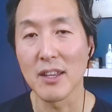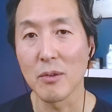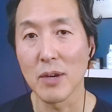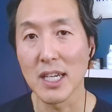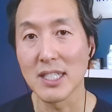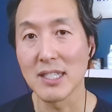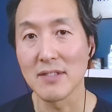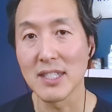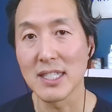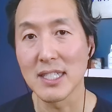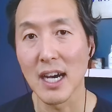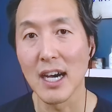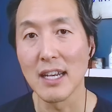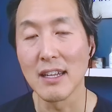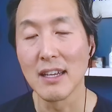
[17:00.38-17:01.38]
by the rays of the
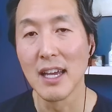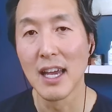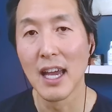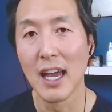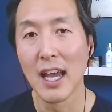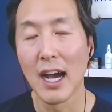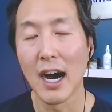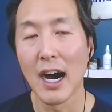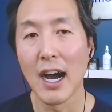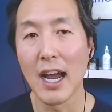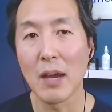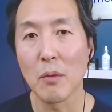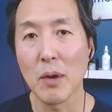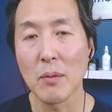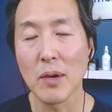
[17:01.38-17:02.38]
sun.
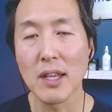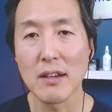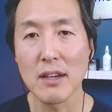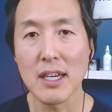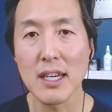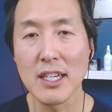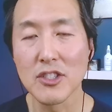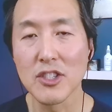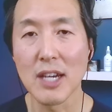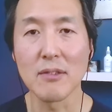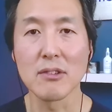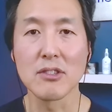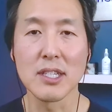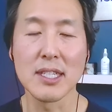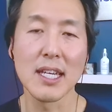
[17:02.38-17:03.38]
Uh, and when we look in
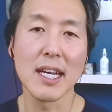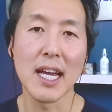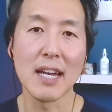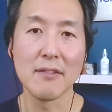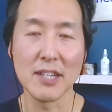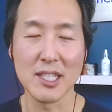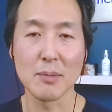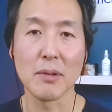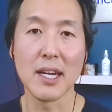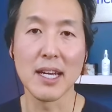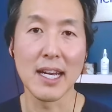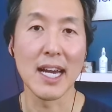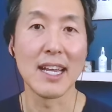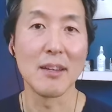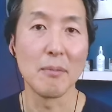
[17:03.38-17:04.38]
general, just to kind of
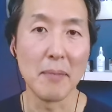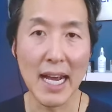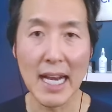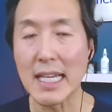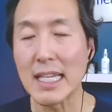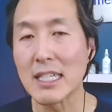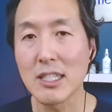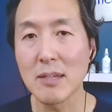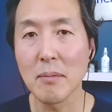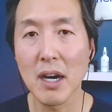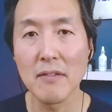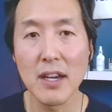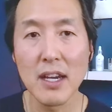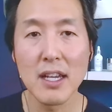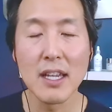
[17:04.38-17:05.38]
explain kind of the mechanism
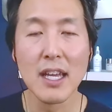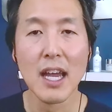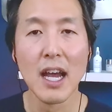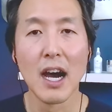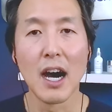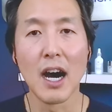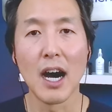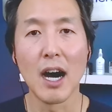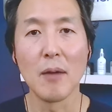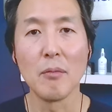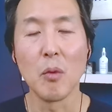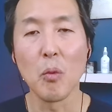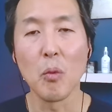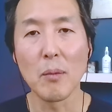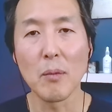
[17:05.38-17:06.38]
of it,
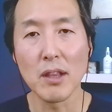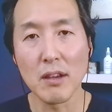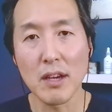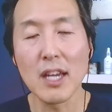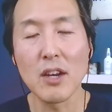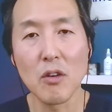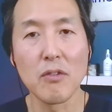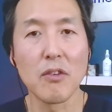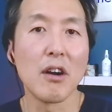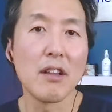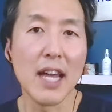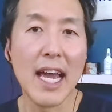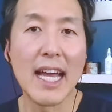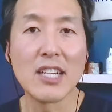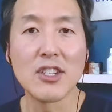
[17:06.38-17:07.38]
um, when we look at
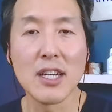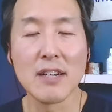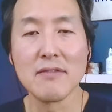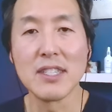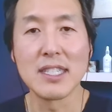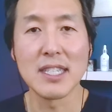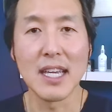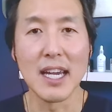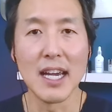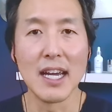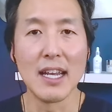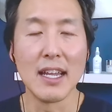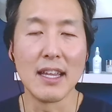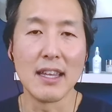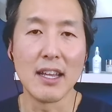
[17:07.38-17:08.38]
overall aging of the
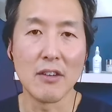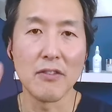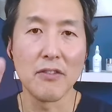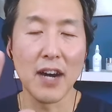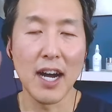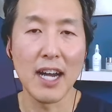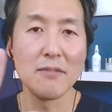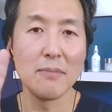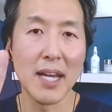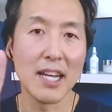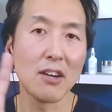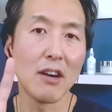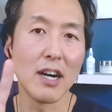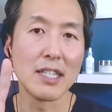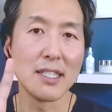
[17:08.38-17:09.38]
skin, there are five
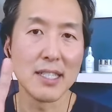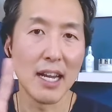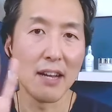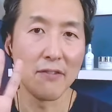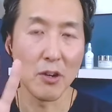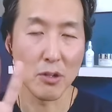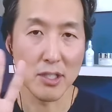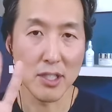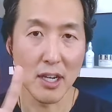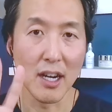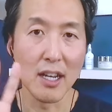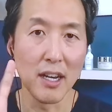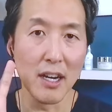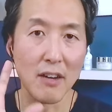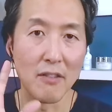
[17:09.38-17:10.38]
main causes that I focus
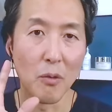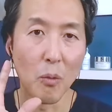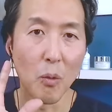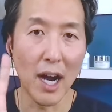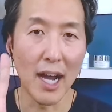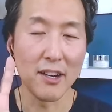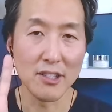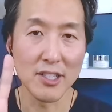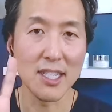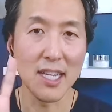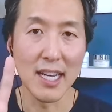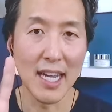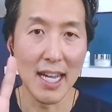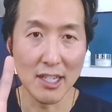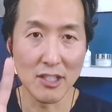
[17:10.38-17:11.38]
on of why our
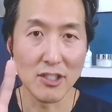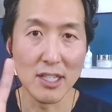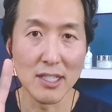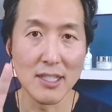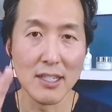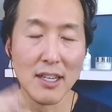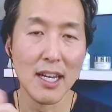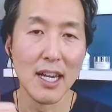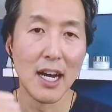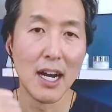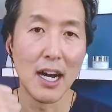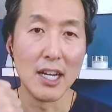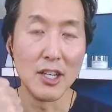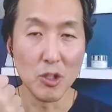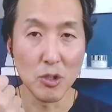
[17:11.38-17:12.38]
skin ages.
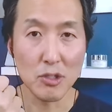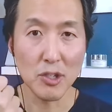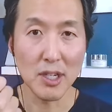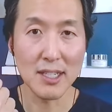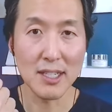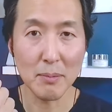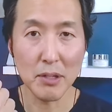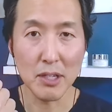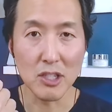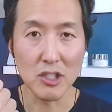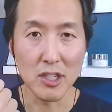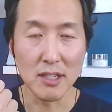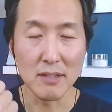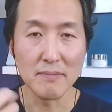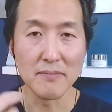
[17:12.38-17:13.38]
Uh, nutrient
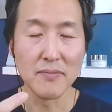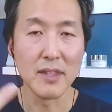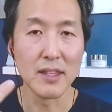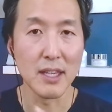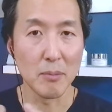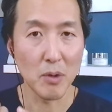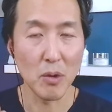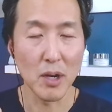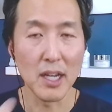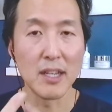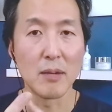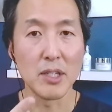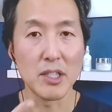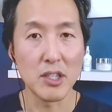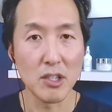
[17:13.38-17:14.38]
depletion, number
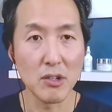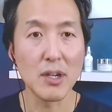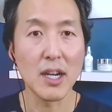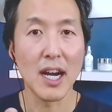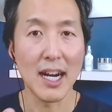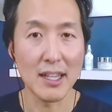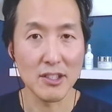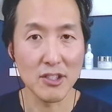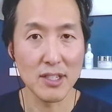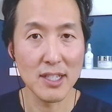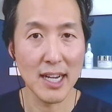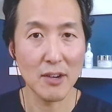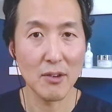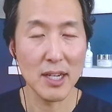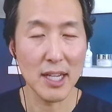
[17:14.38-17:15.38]
one. Number two,
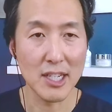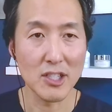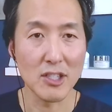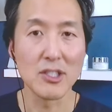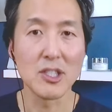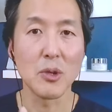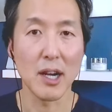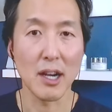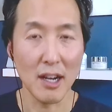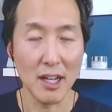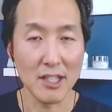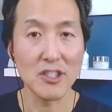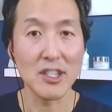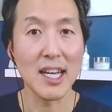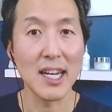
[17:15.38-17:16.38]
collagen degradation, so our
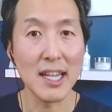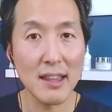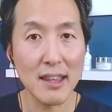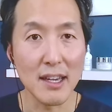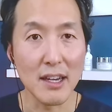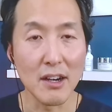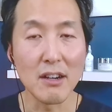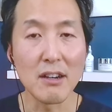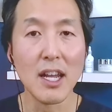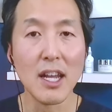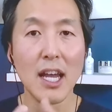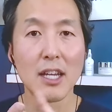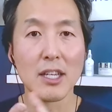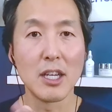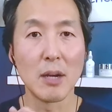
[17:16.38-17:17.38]
collagen getting thinner.
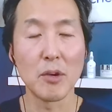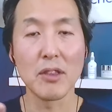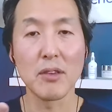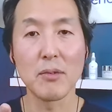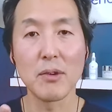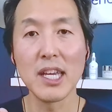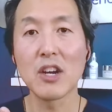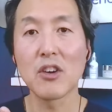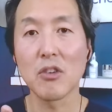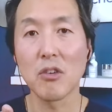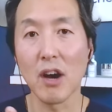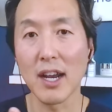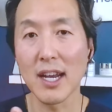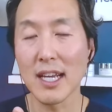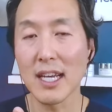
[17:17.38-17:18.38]
Number three,
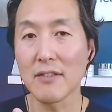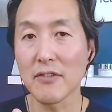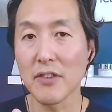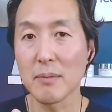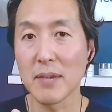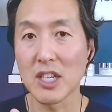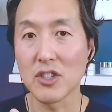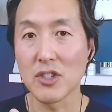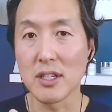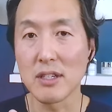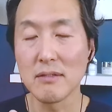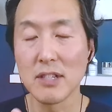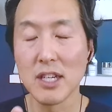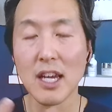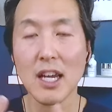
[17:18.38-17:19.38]
chronic
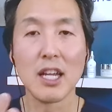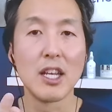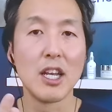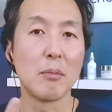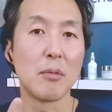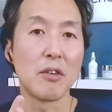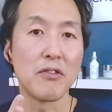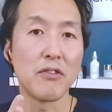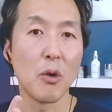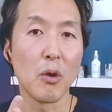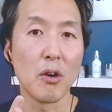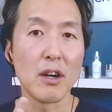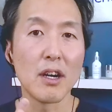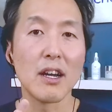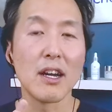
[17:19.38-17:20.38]
inflammation. Number
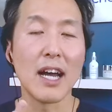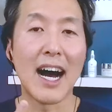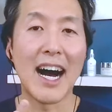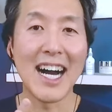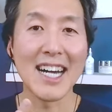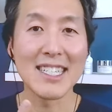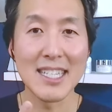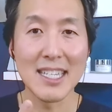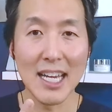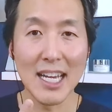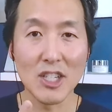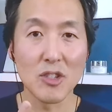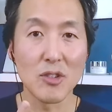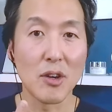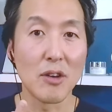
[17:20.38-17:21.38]
four,
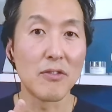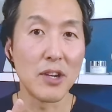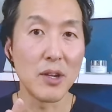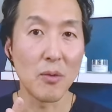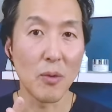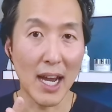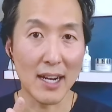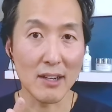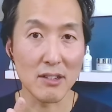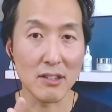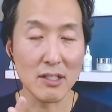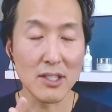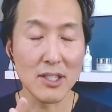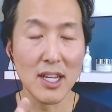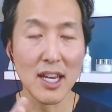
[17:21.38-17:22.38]
oxidation or free
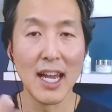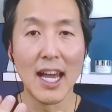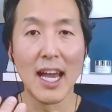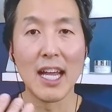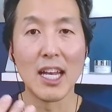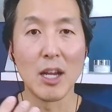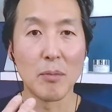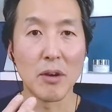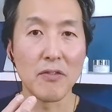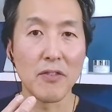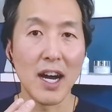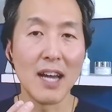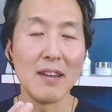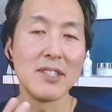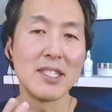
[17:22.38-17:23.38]
radicals. And number
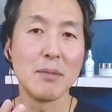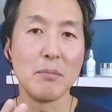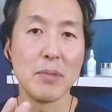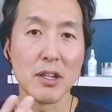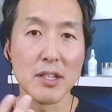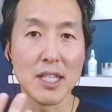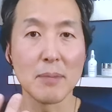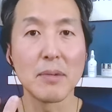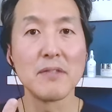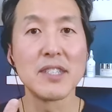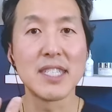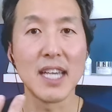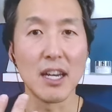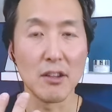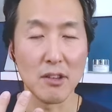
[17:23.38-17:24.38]
five is a buildup
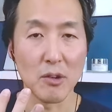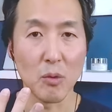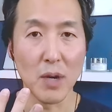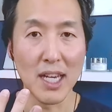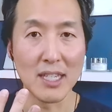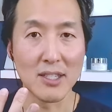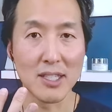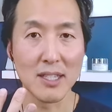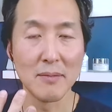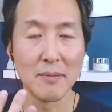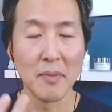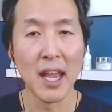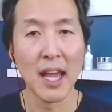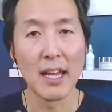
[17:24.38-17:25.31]
of cellular waste.